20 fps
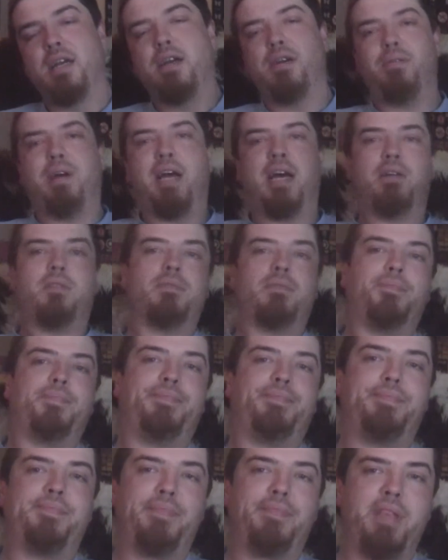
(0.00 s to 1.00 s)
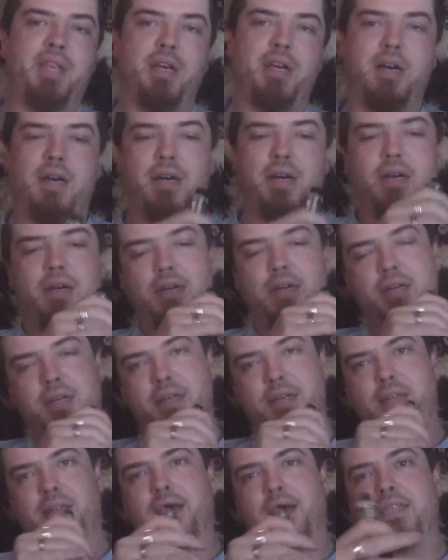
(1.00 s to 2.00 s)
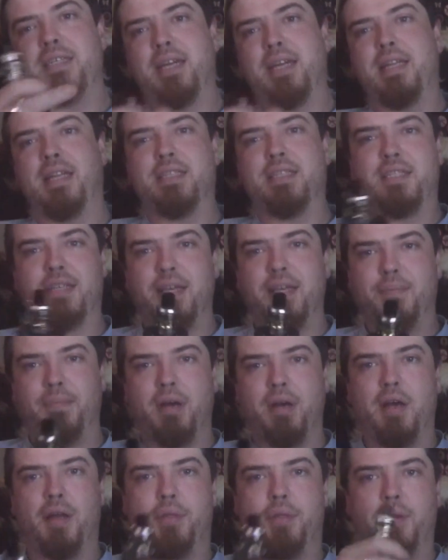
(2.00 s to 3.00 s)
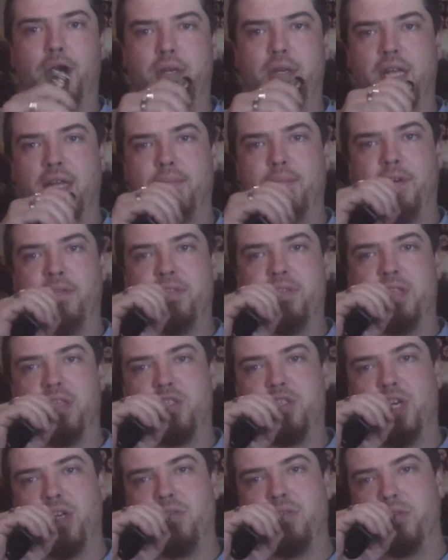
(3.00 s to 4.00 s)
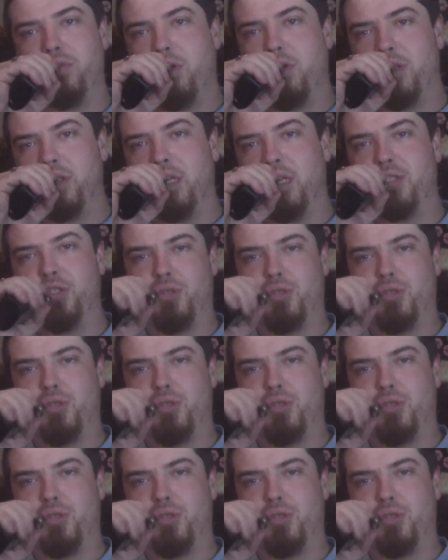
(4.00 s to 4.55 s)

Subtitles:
Well, like I said, this is like my third time having to try and record this.